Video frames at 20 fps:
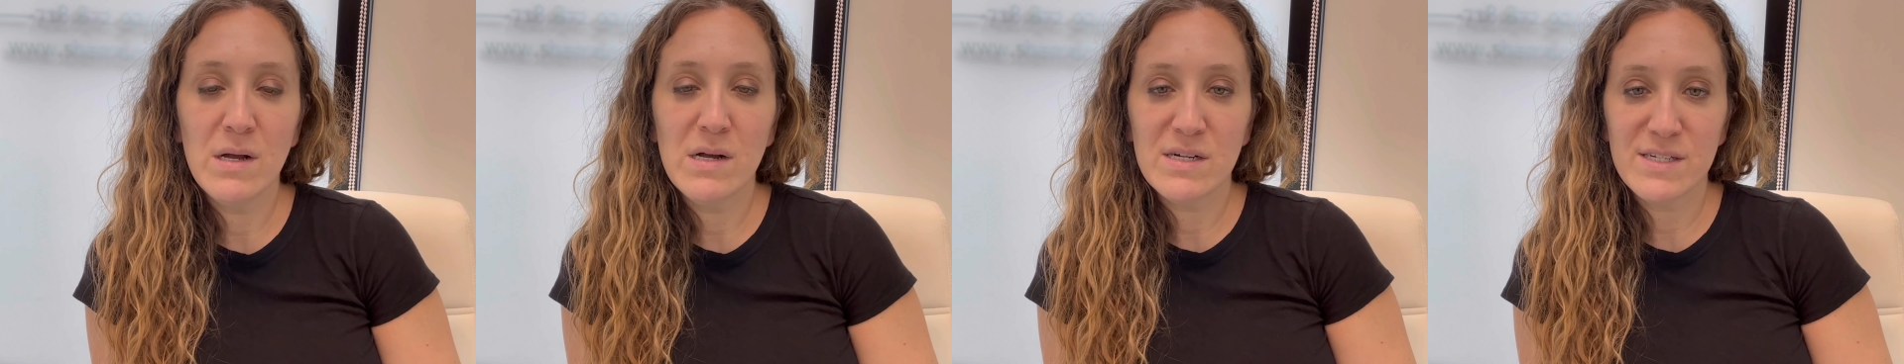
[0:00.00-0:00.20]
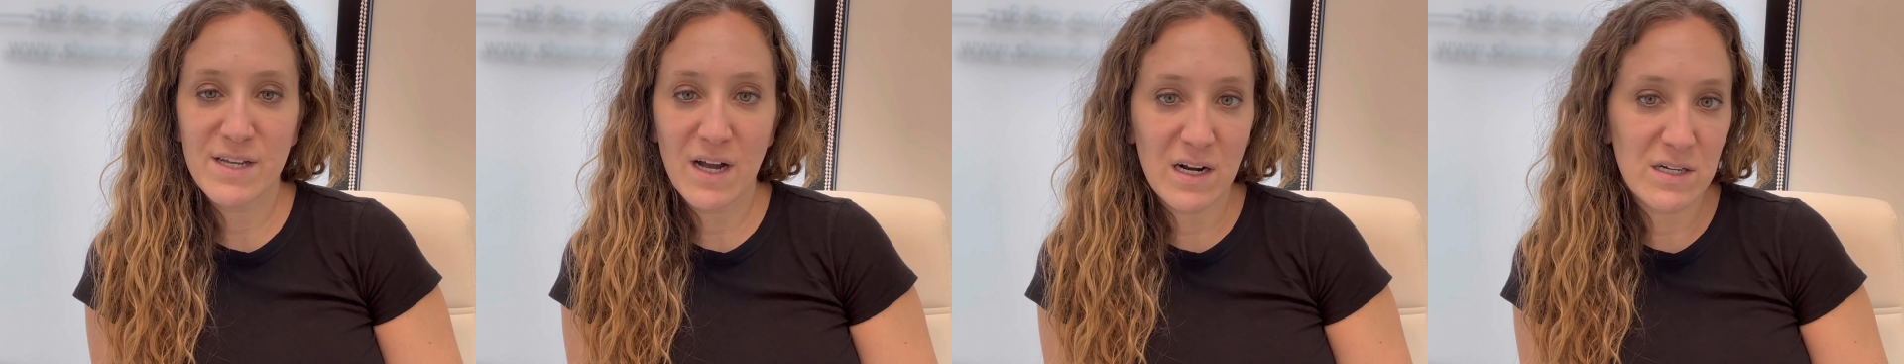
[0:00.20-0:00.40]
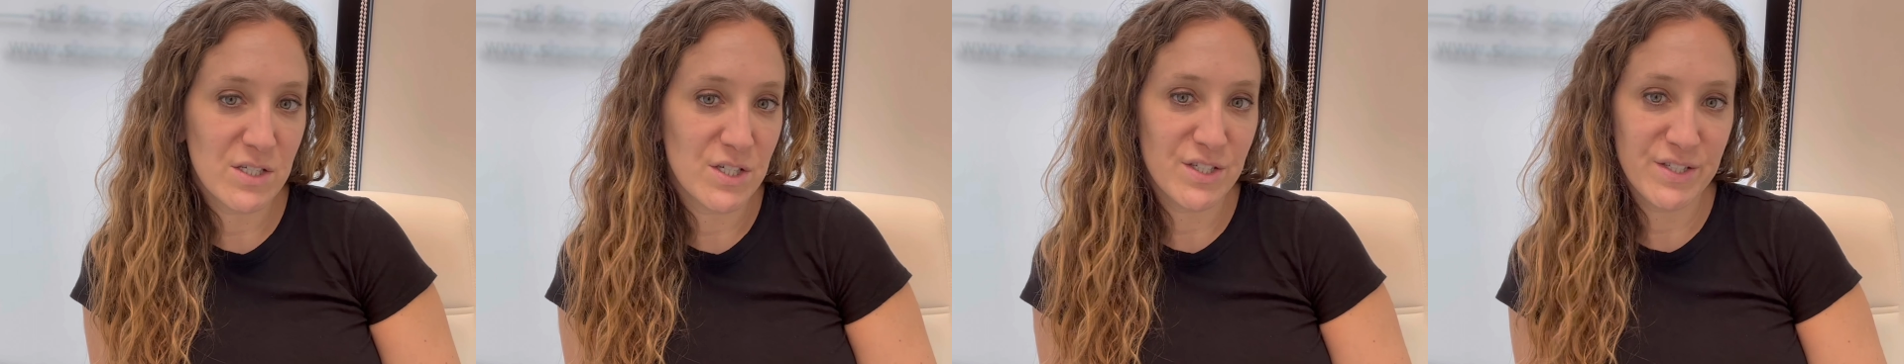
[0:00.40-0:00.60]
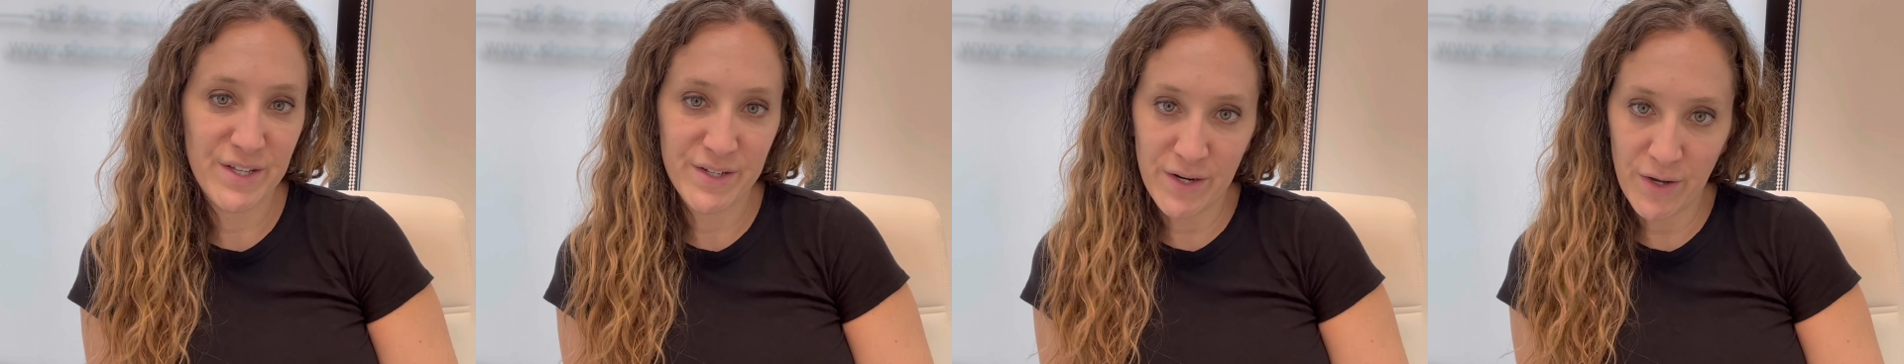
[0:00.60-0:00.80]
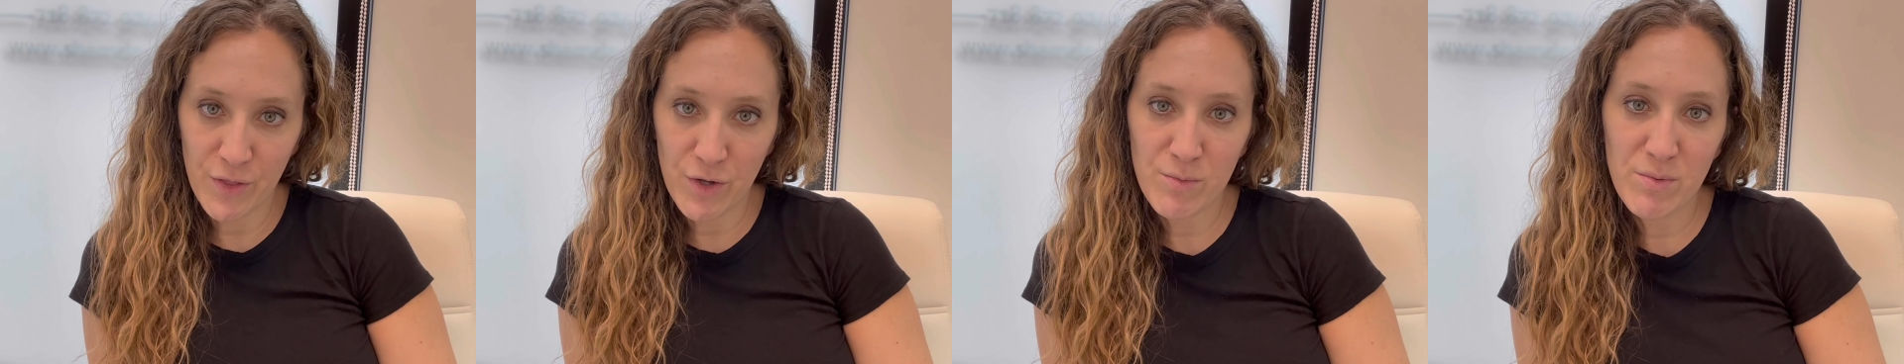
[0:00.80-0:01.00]
doctors and
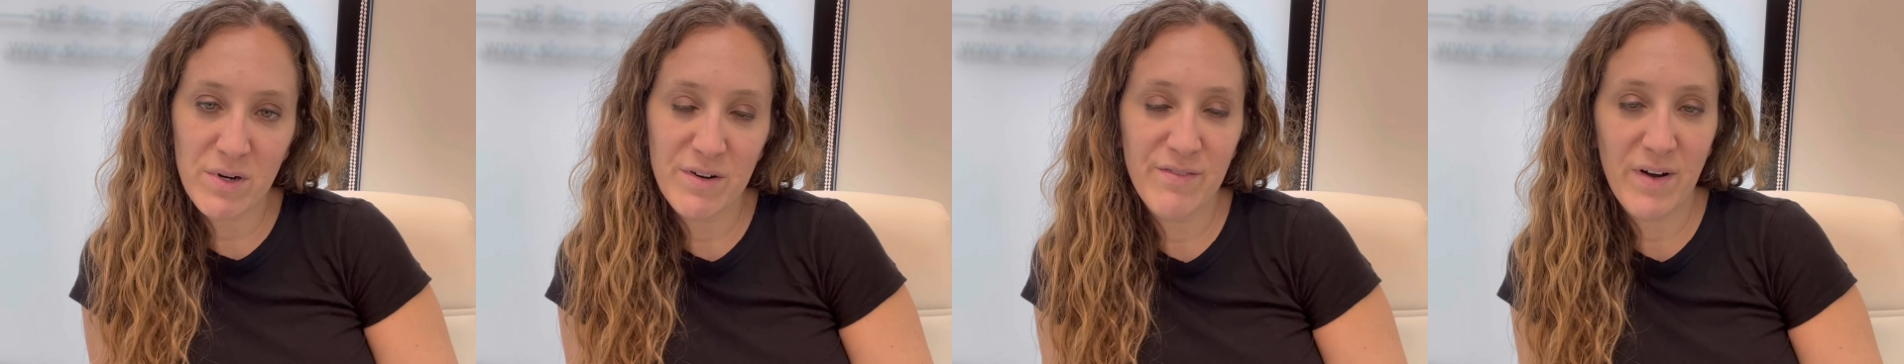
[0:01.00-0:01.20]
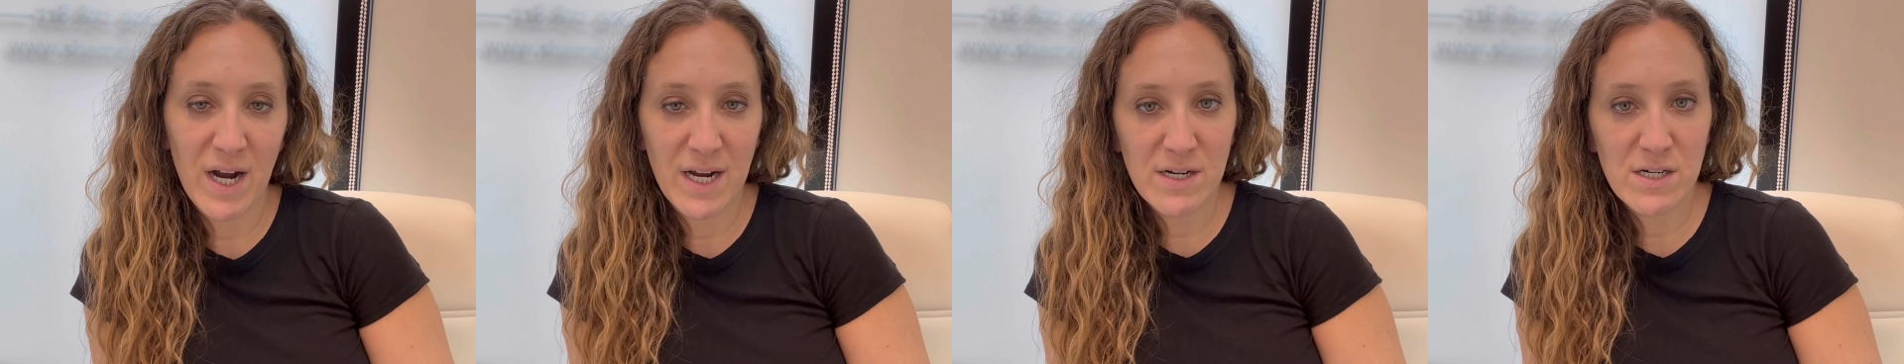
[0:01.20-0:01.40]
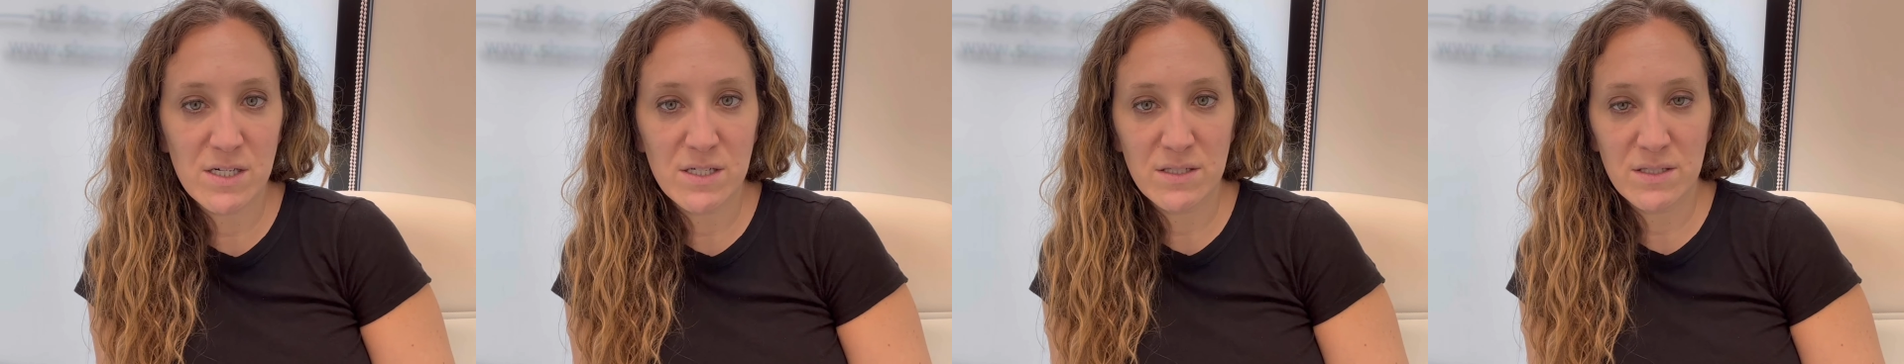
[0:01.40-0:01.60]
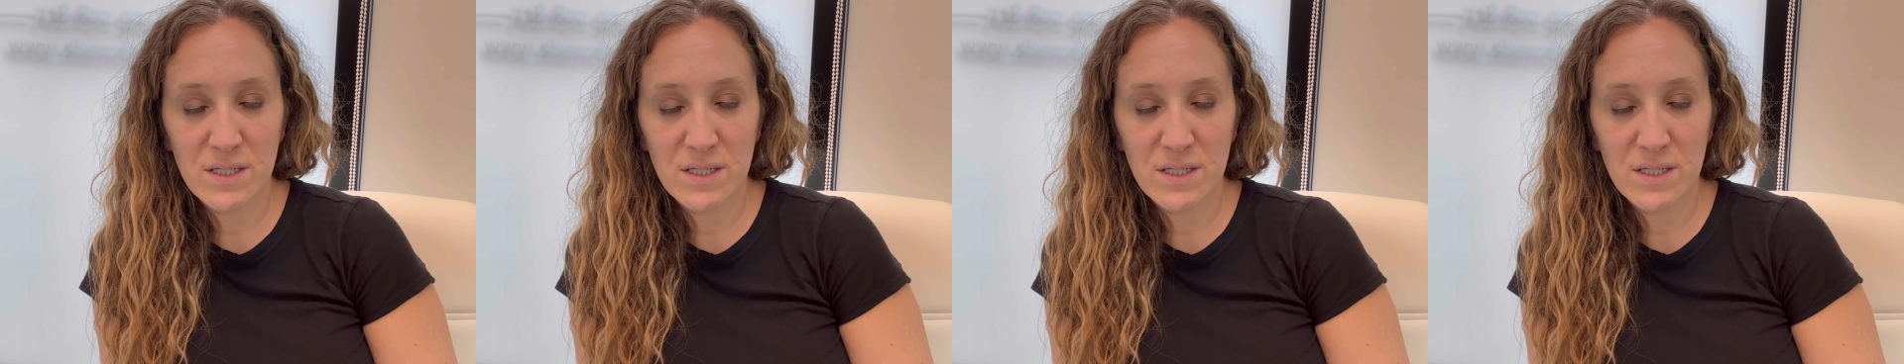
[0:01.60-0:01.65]
other providers